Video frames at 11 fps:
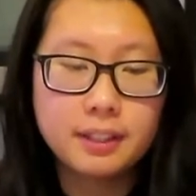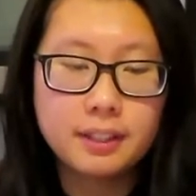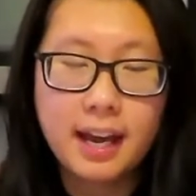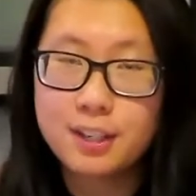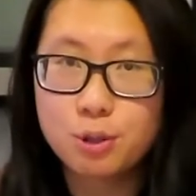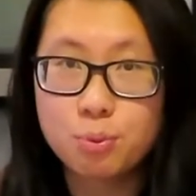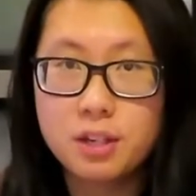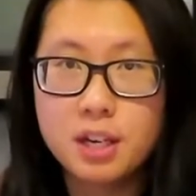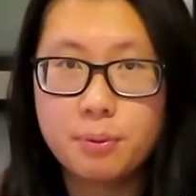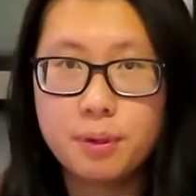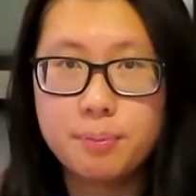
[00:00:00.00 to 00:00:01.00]
Next
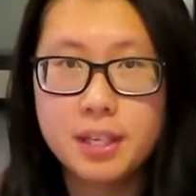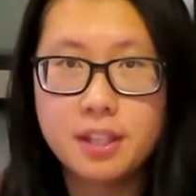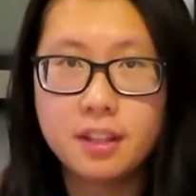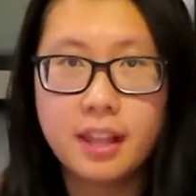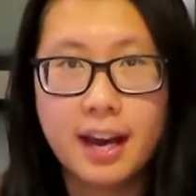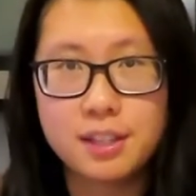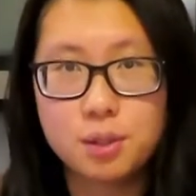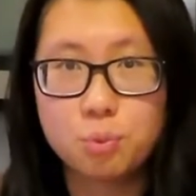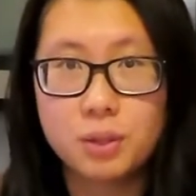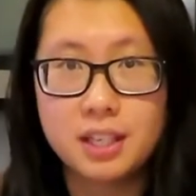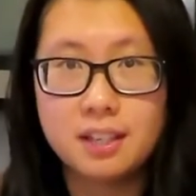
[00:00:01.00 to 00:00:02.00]
week will be the last
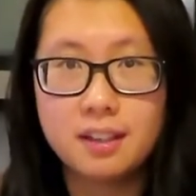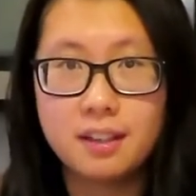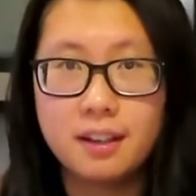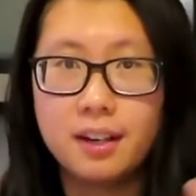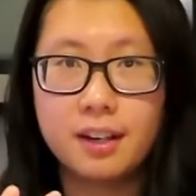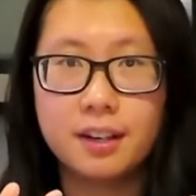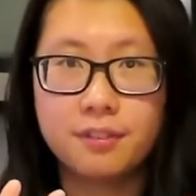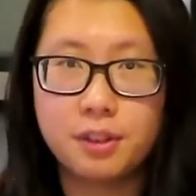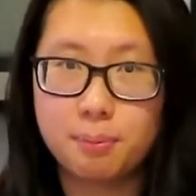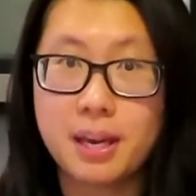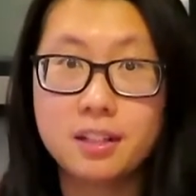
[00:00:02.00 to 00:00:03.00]
week
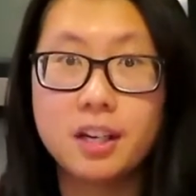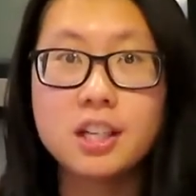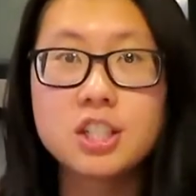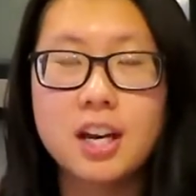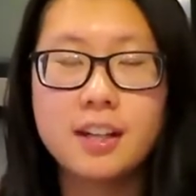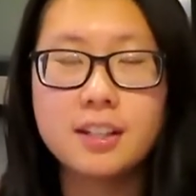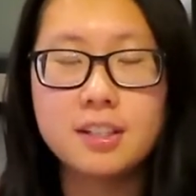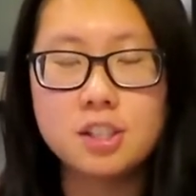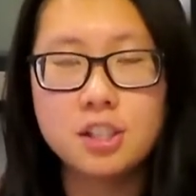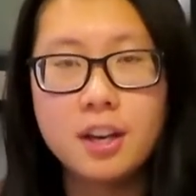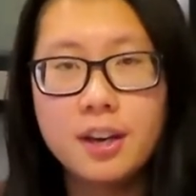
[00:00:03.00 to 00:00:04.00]
of the Bake Along
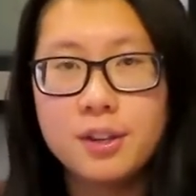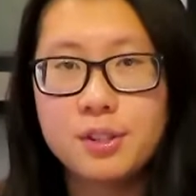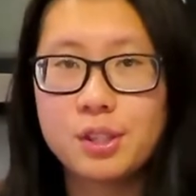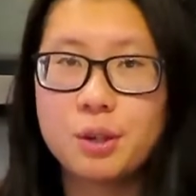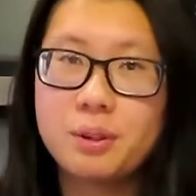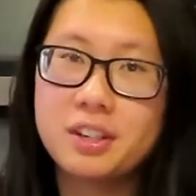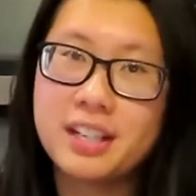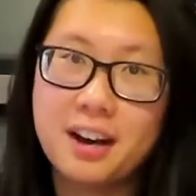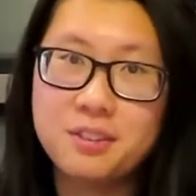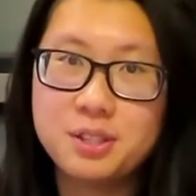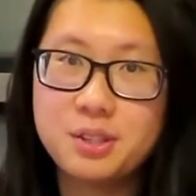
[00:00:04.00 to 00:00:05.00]
Challenge. So we're
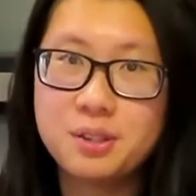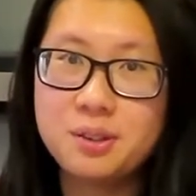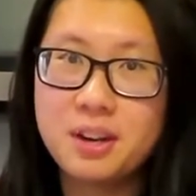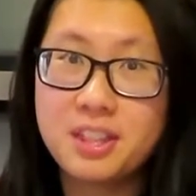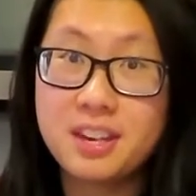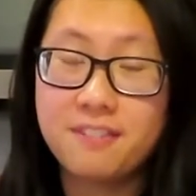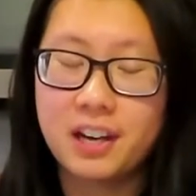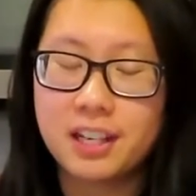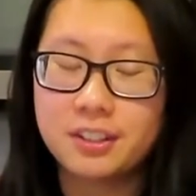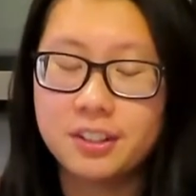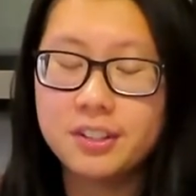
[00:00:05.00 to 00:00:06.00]
down to the
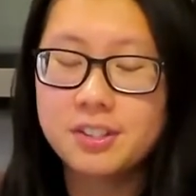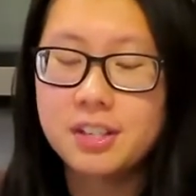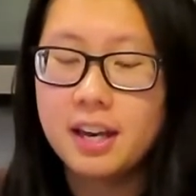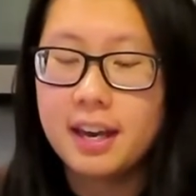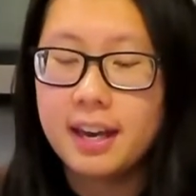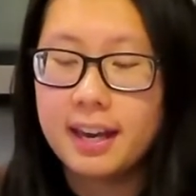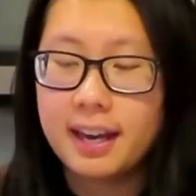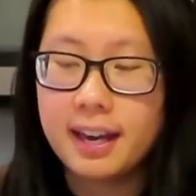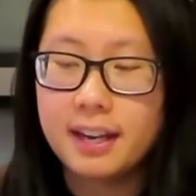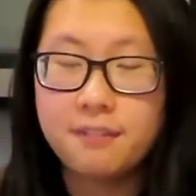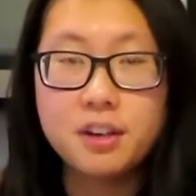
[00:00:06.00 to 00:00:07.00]
finals,
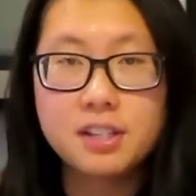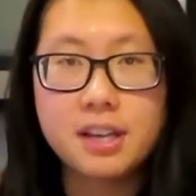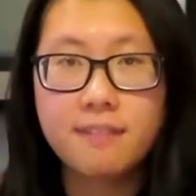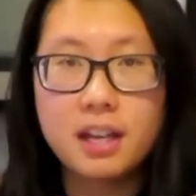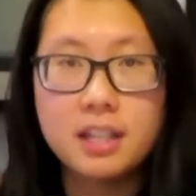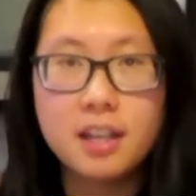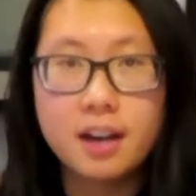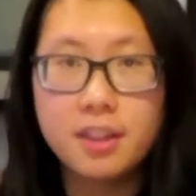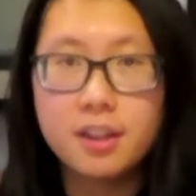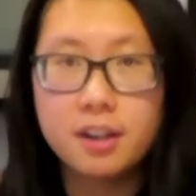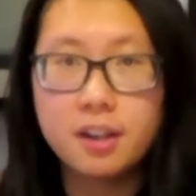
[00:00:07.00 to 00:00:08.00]
and if you guys have any
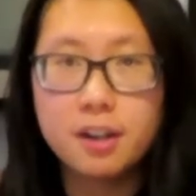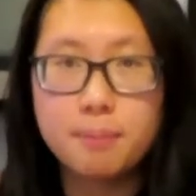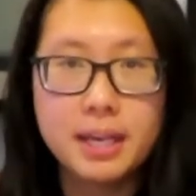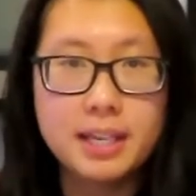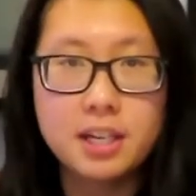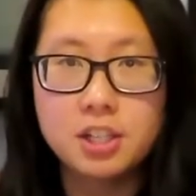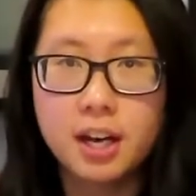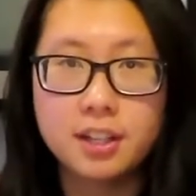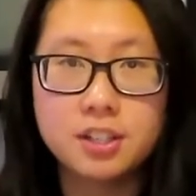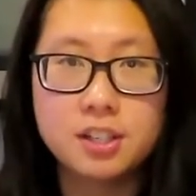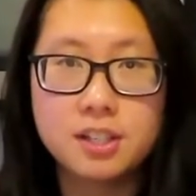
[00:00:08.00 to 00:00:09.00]
other baking
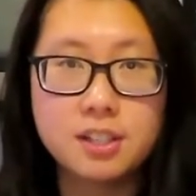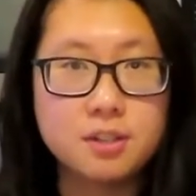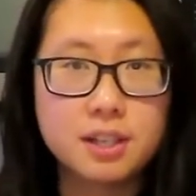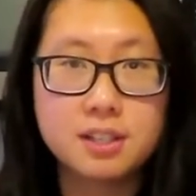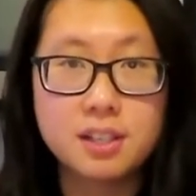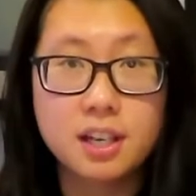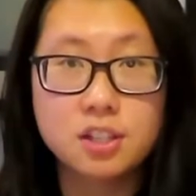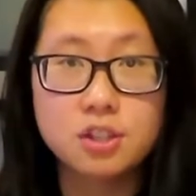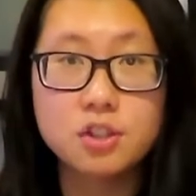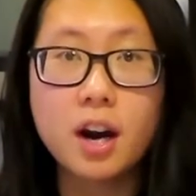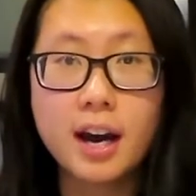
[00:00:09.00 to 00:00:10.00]
challenges that you guys think I
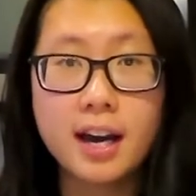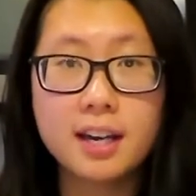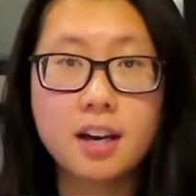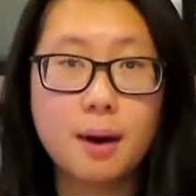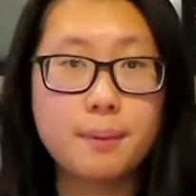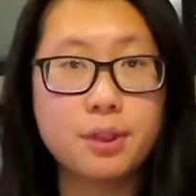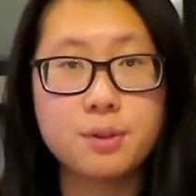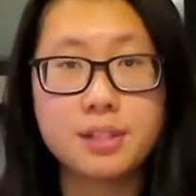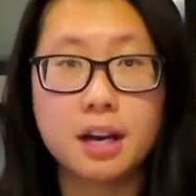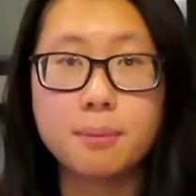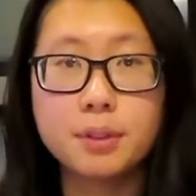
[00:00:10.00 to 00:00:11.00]
should try, comment
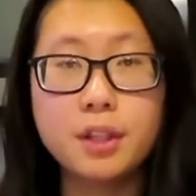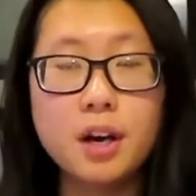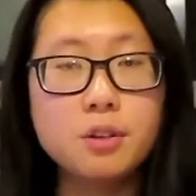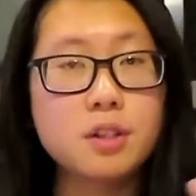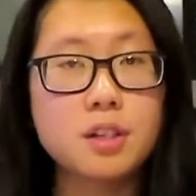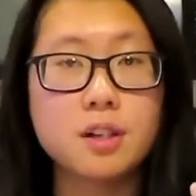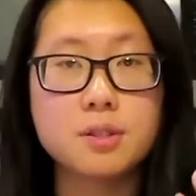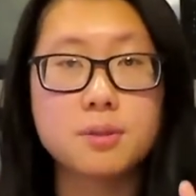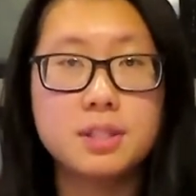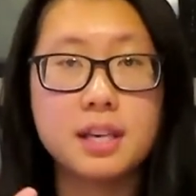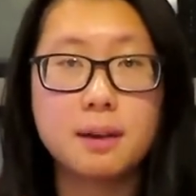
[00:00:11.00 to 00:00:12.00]
those down below. You can also
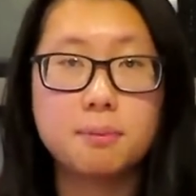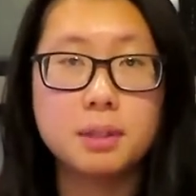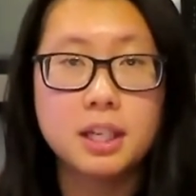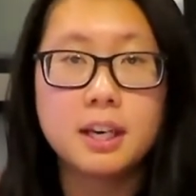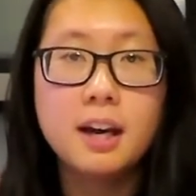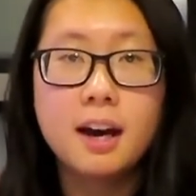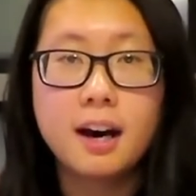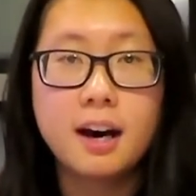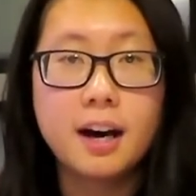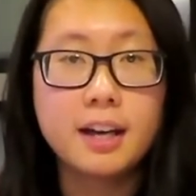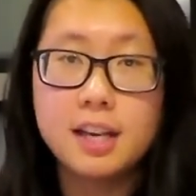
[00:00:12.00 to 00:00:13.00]
DM me
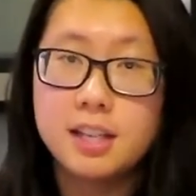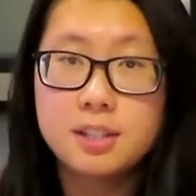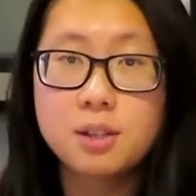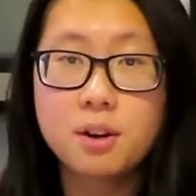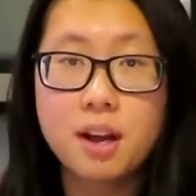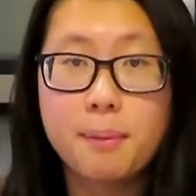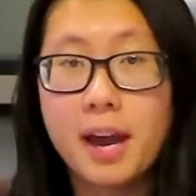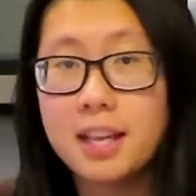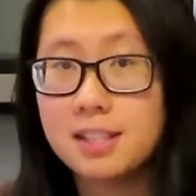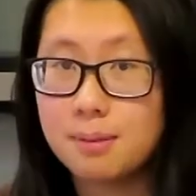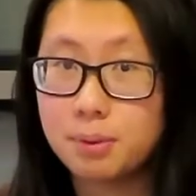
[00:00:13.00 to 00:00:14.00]
on Instagram
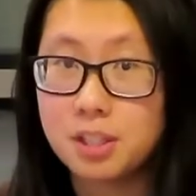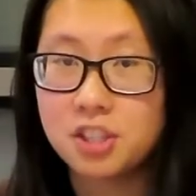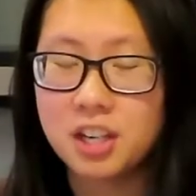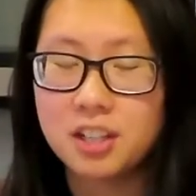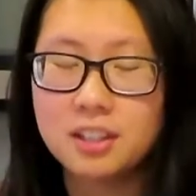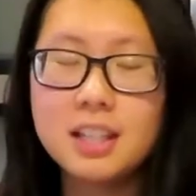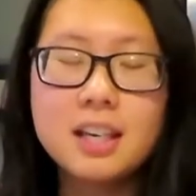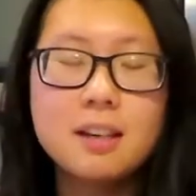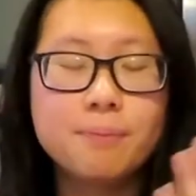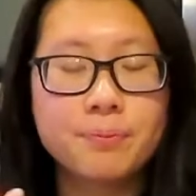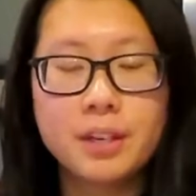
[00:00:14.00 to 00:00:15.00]
at Simply Shannon
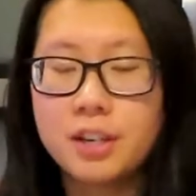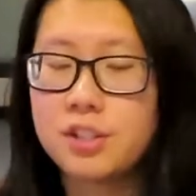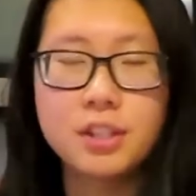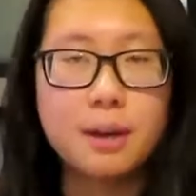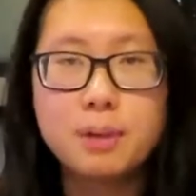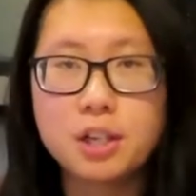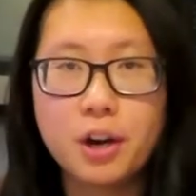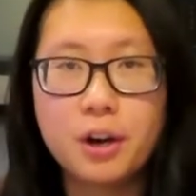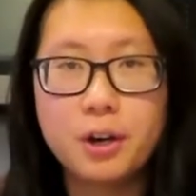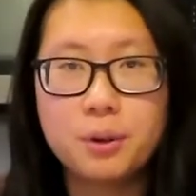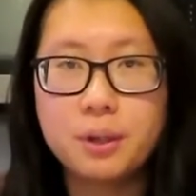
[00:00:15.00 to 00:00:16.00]
Lee. Just let me
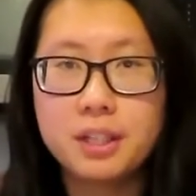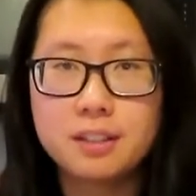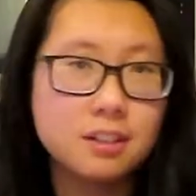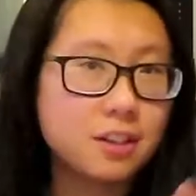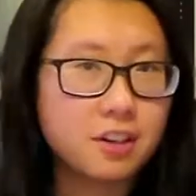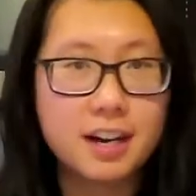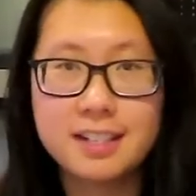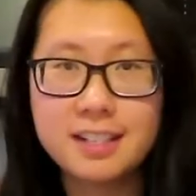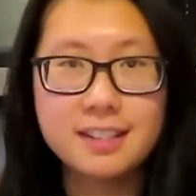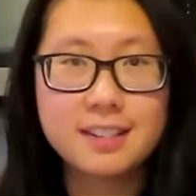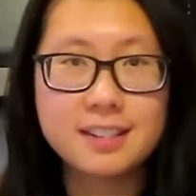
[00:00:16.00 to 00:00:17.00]
know what your
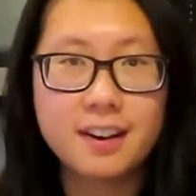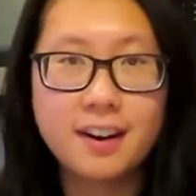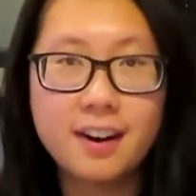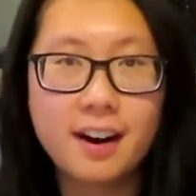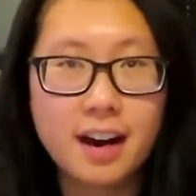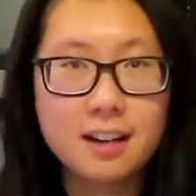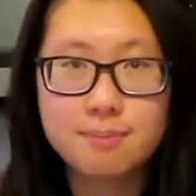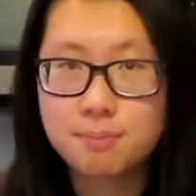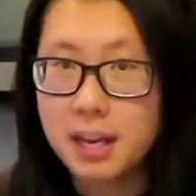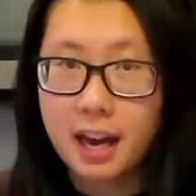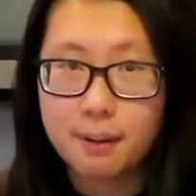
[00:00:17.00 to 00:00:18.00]
ideas are. I'd
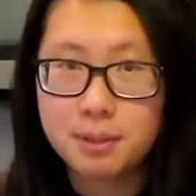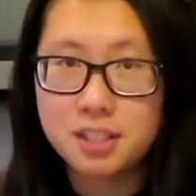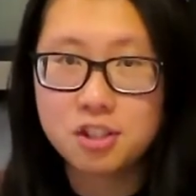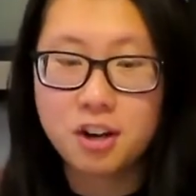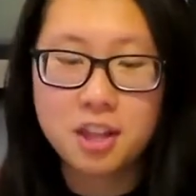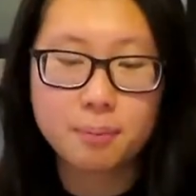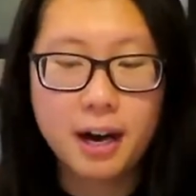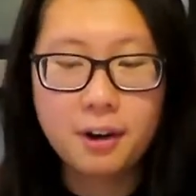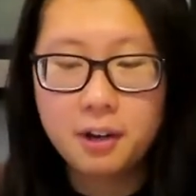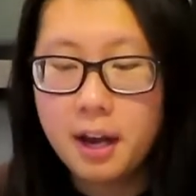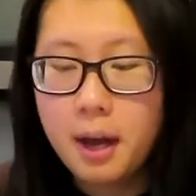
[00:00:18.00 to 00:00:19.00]
be happy to try them
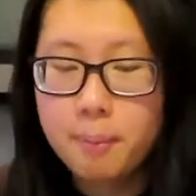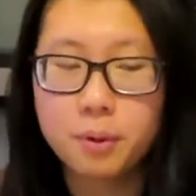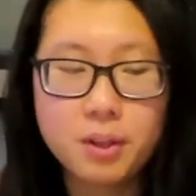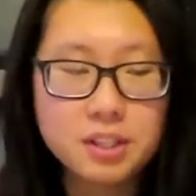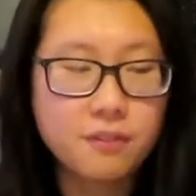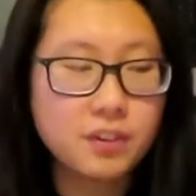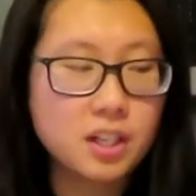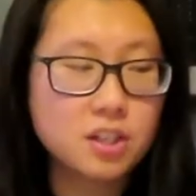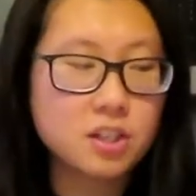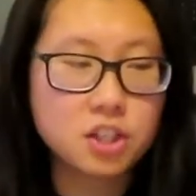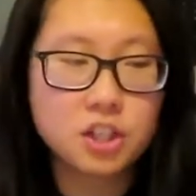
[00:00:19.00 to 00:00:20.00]
out. But once I
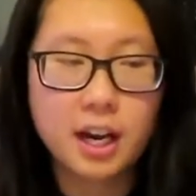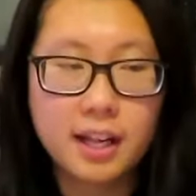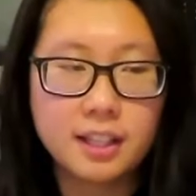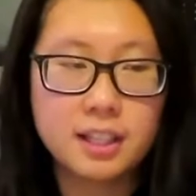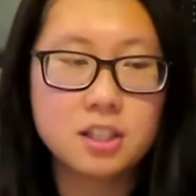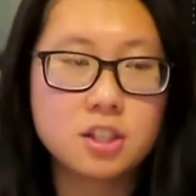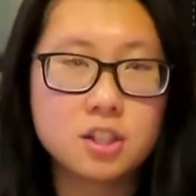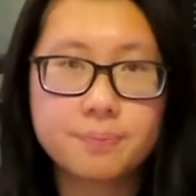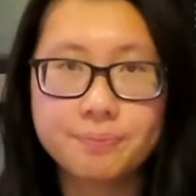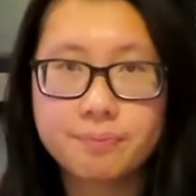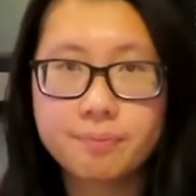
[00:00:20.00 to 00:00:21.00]
finish this challenge,